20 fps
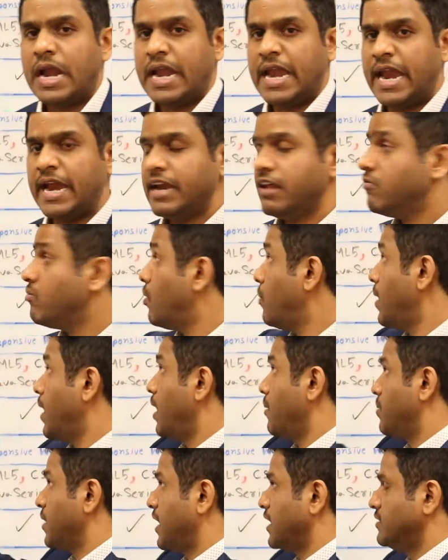native
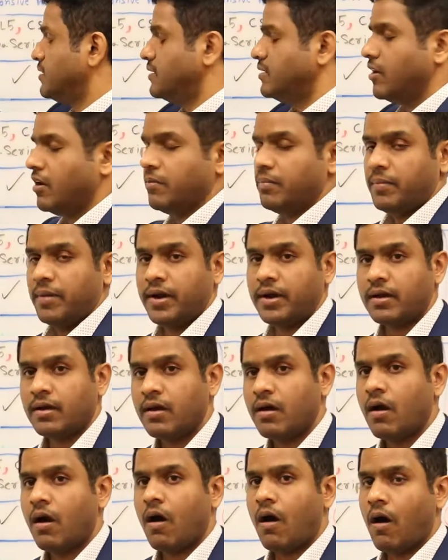mobile application development
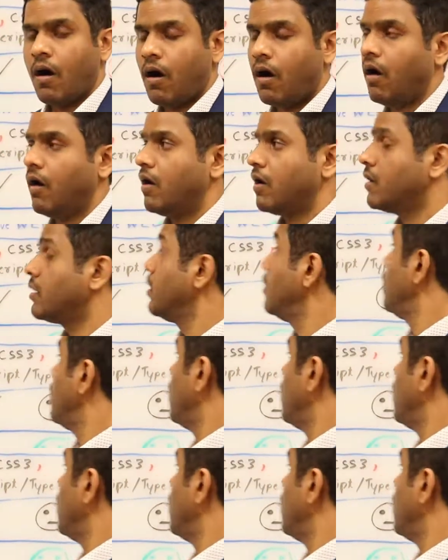or